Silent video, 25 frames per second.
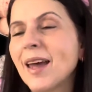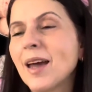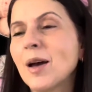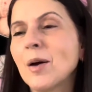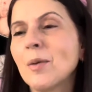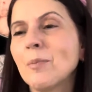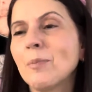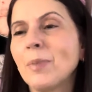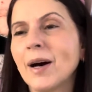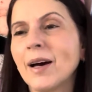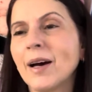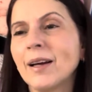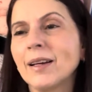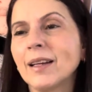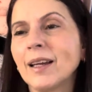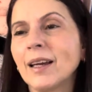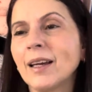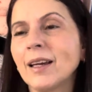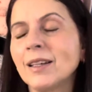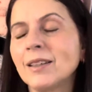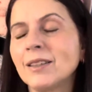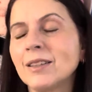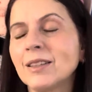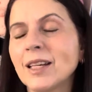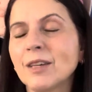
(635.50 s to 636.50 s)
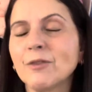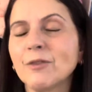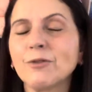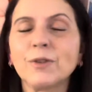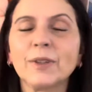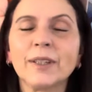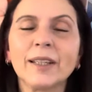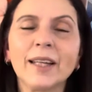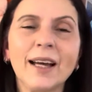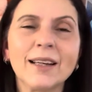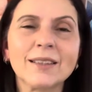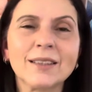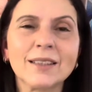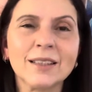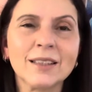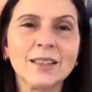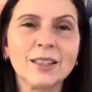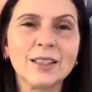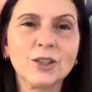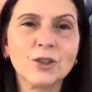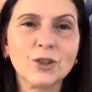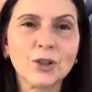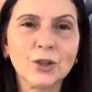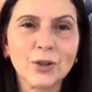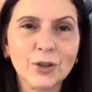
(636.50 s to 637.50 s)
But it definitely hasn't
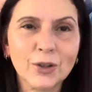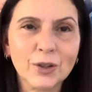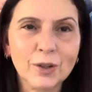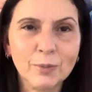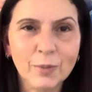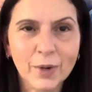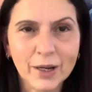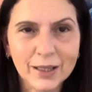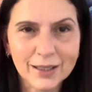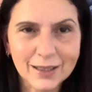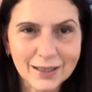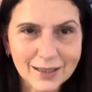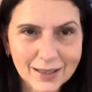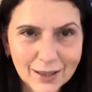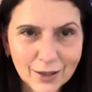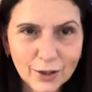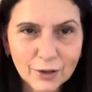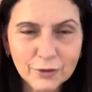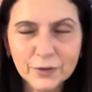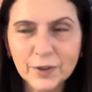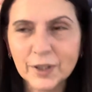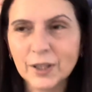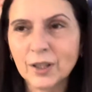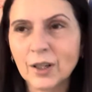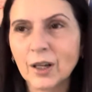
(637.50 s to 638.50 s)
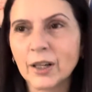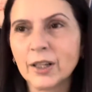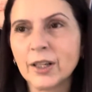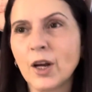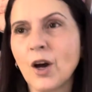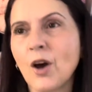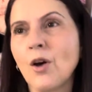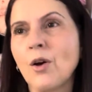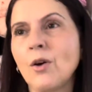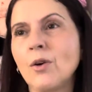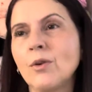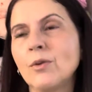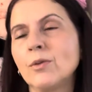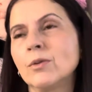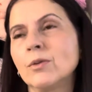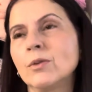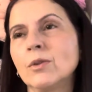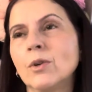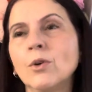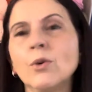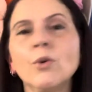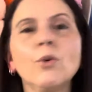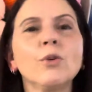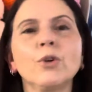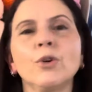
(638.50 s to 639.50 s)
deterred myself, and I know
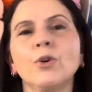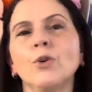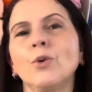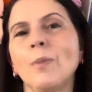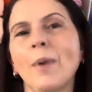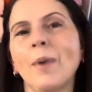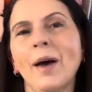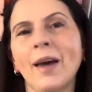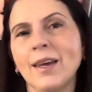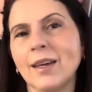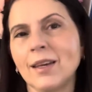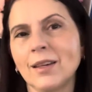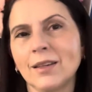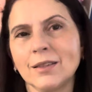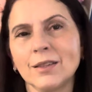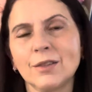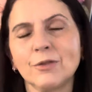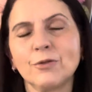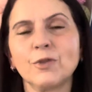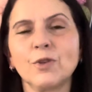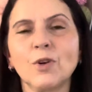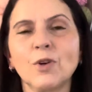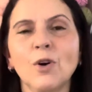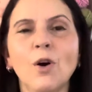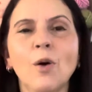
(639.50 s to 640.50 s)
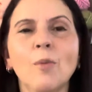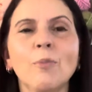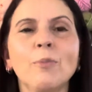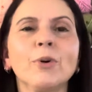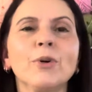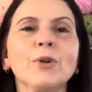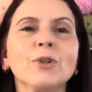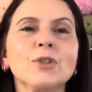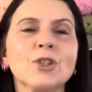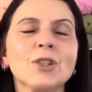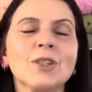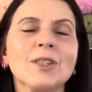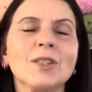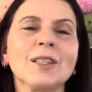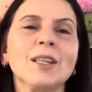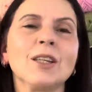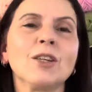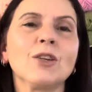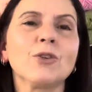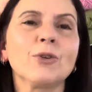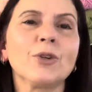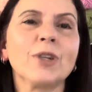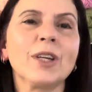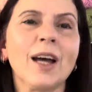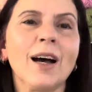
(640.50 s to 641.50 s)
all you makers, from purchasing
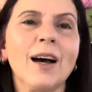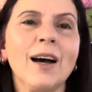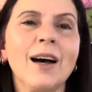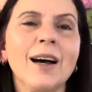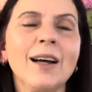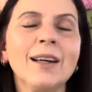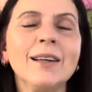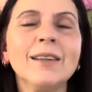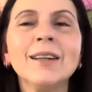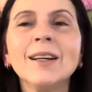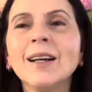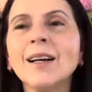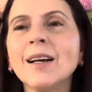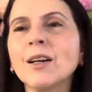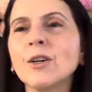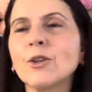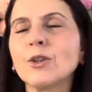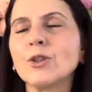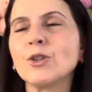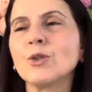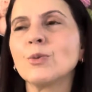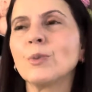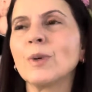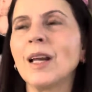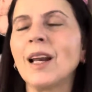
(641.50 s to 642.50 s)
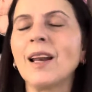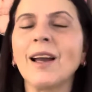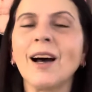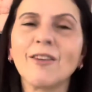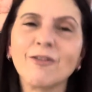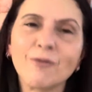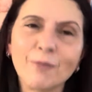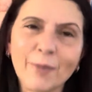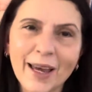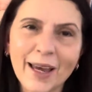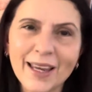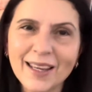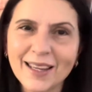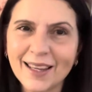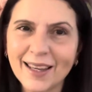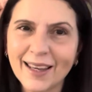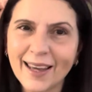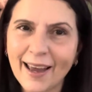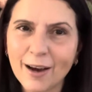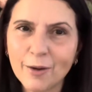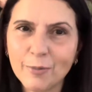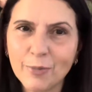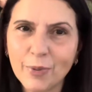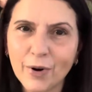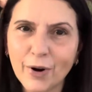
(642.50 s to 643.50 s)
your yarn, because we love making
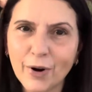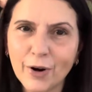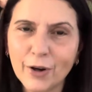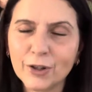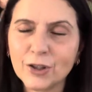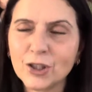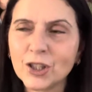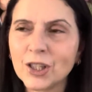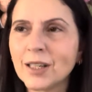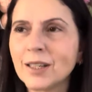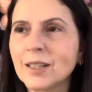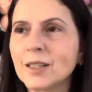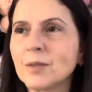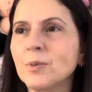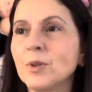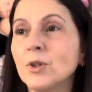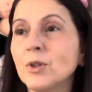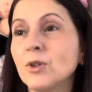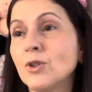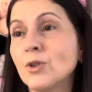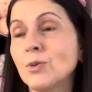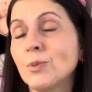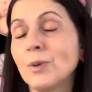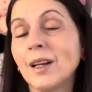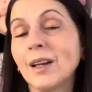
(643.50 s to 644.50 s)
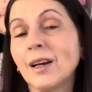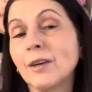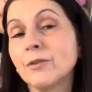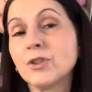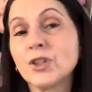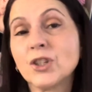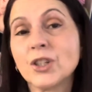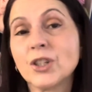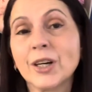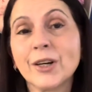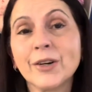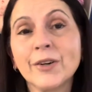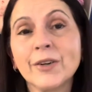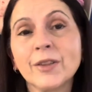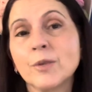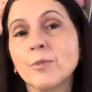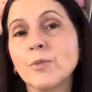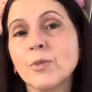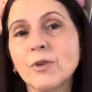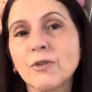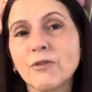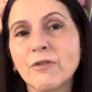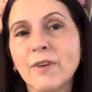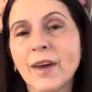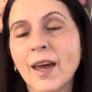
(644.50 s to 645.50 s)
our projects, because we love sharing them
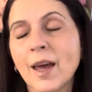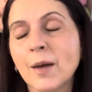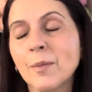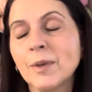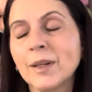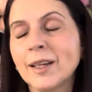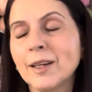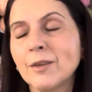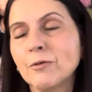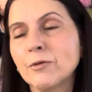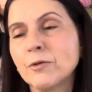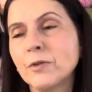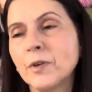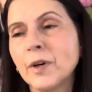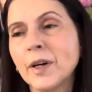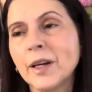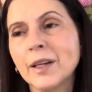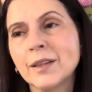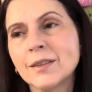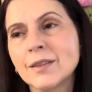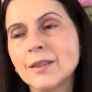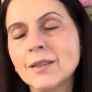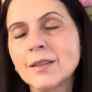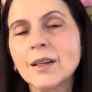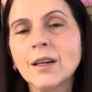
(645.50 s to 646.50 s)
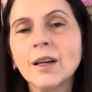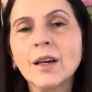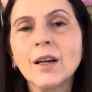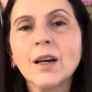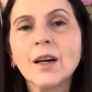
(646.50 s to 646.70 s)
with family and friends.